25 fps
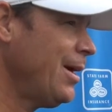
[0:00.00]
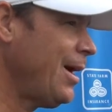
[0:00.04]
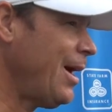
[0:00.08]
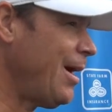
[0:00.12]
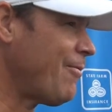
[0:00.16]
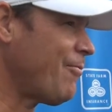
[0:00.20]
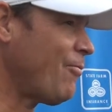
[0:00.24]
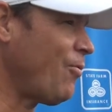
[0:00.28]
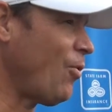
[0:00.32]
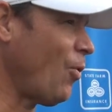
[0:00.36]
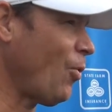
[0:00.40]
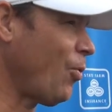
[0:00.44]

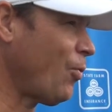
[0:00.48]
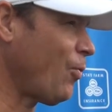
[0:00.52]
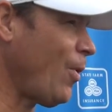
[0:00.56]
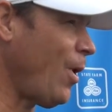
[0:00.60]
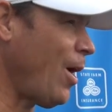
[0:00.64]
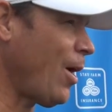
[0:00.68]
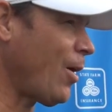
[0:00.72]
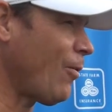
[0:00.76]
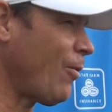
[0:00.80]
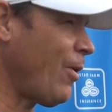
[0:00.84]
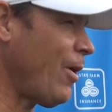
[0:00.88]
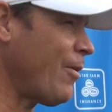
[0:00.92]
at full
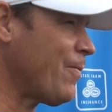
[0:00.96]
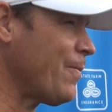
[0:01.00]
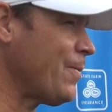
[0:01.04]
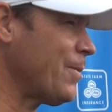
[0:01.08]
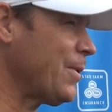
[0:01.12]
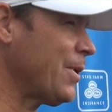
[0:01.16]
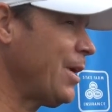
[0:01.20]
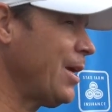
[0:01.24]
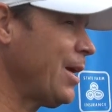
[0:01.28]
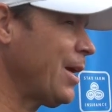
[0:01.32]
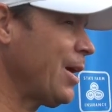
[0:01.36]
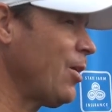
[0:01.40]
throttle right
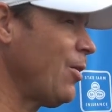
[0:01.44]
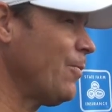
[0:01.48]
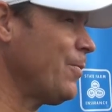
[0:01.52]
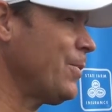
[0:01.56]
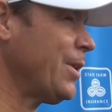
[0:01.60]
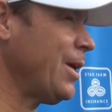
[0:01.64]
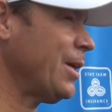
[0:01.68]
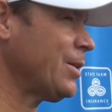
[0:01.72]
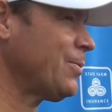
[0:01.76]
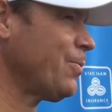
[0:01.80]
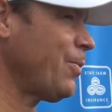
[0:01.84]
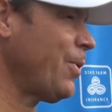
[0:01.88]
from the get-go,
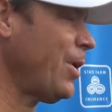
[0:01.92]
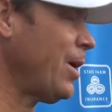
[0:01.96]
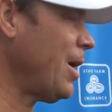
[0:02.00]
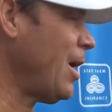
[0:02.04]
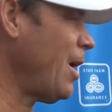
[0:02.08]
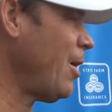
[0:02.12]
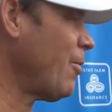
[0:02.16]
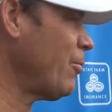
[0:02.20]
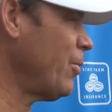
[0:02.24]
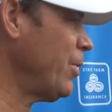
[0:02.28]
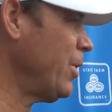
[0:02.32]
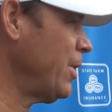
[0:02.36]
but that's probably
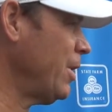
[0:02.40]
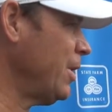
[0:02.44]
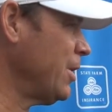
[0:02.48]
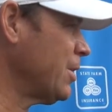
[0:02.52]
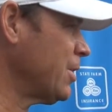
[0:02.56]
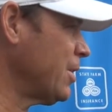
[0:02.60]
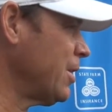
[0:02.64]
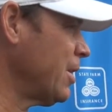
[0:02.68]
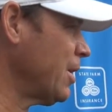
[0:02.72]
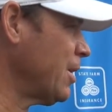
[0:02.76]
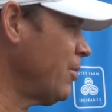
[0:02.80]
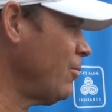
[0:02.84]
not
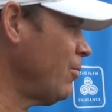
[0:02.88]
realistic.